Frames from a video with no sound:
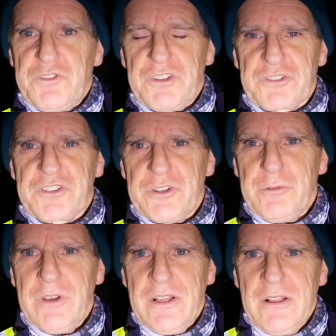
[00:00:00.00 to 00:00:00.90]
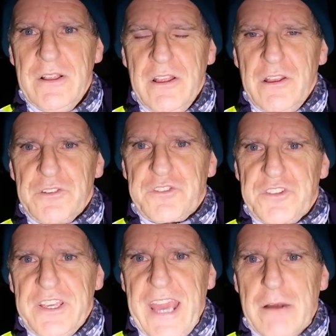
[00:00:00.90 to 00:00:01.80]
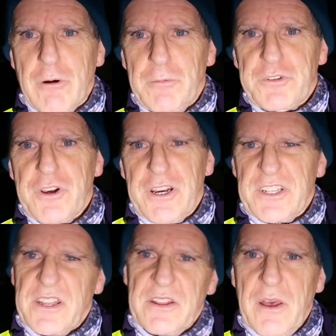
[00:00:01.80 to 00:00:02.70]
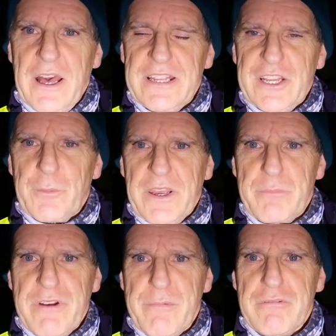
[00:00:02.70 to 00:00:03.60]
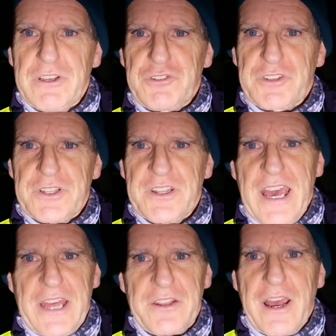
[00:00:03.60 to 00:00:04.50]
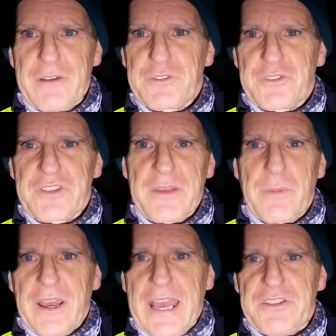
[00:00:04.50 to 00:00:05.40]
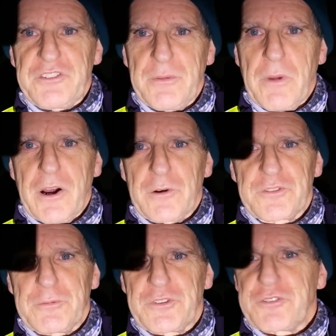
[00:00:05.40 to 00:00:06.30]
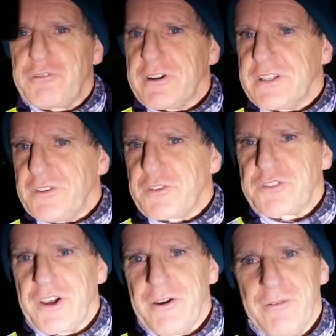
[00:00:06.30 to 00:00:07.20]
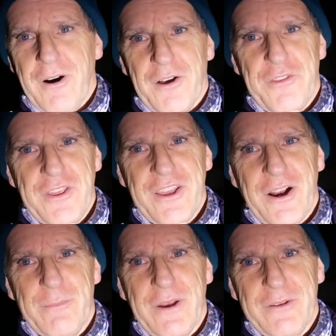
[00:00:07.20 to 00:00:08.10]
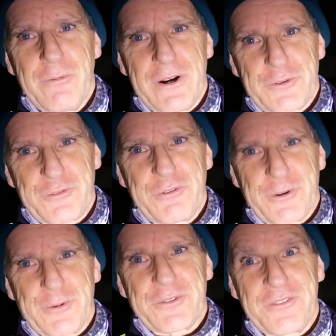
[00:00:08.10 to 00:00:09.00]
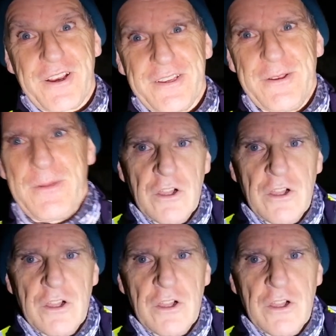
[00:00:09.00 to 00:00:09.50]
just to see how I was going and a, a, little bit of preparation. And I have to say, by 80 miles, I was struggling, so I think I may well struggle today.